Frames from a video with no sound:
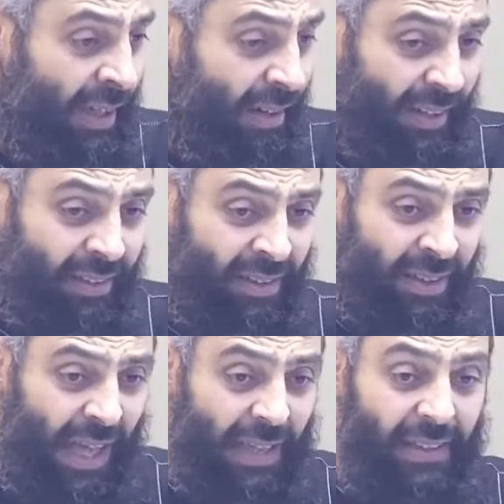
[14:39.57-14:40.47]
right?
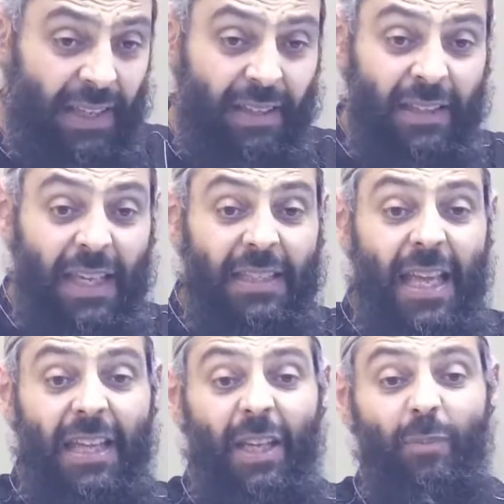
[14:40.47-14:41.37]
And then they
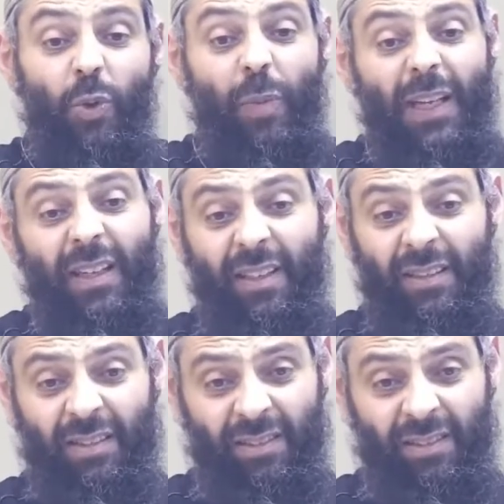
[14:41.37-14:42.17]
take him to Mecca.